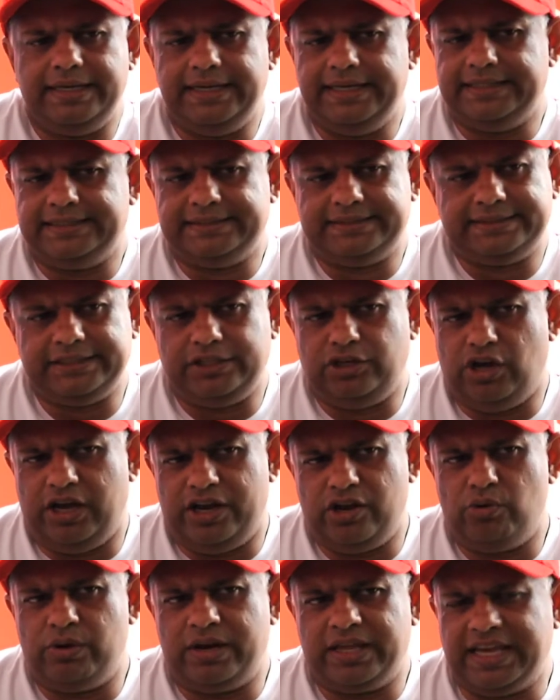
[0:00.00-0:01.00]
it's, you know,
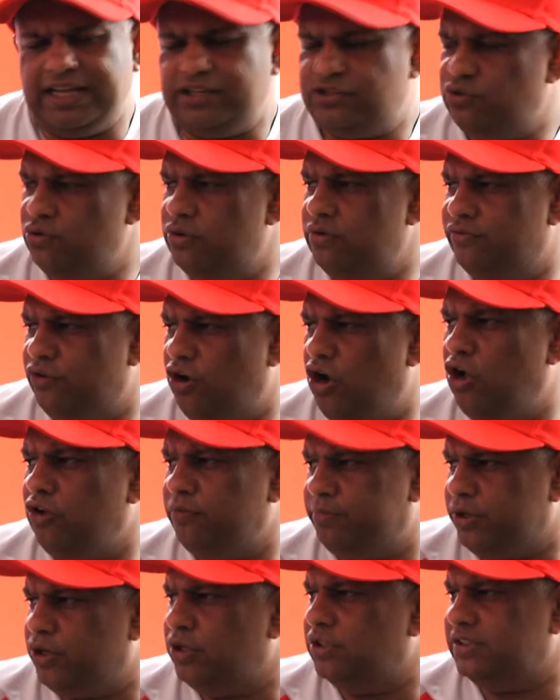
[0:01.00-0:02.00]
I don't want to get too
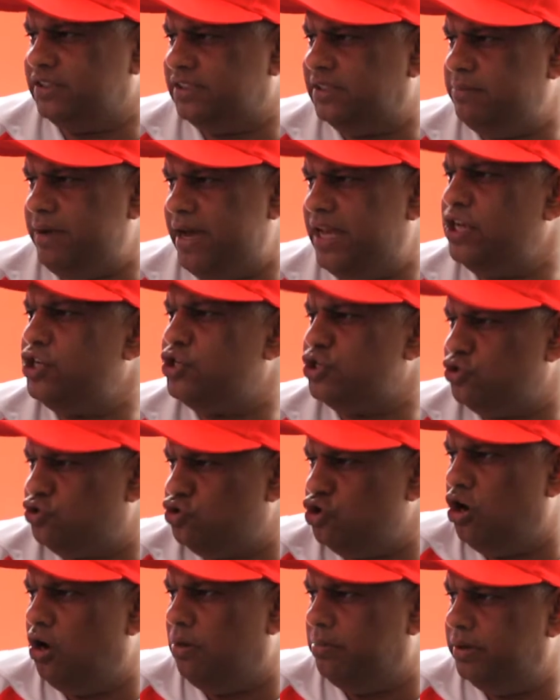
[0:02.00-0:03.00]
involved because it's the
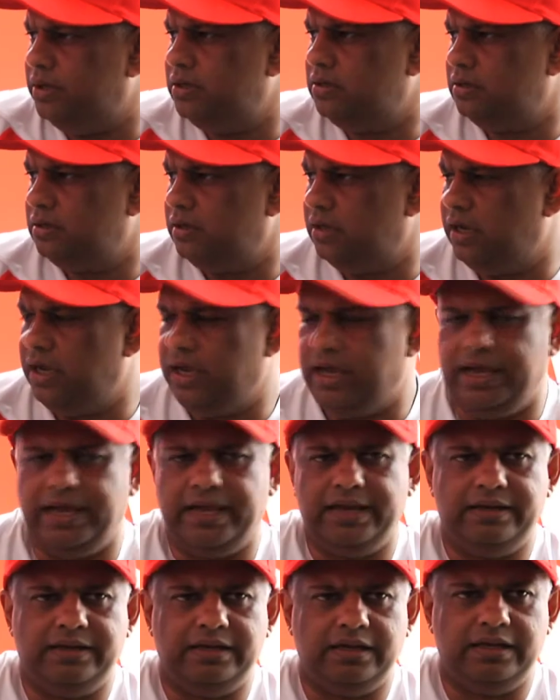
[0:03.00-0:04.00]
manager's job
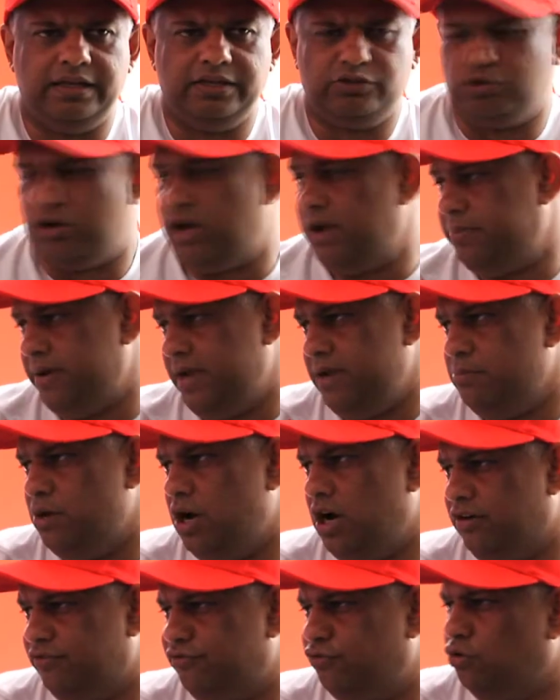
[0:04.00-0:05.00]
and uh, that's what I pay
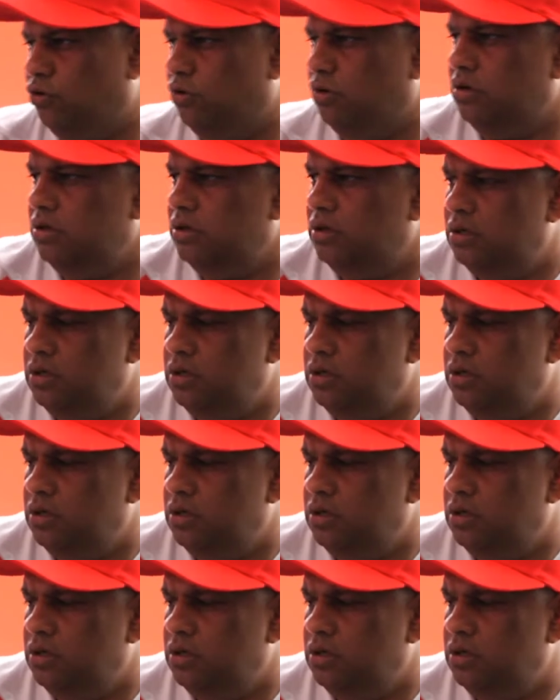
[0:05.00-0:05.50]
Mark for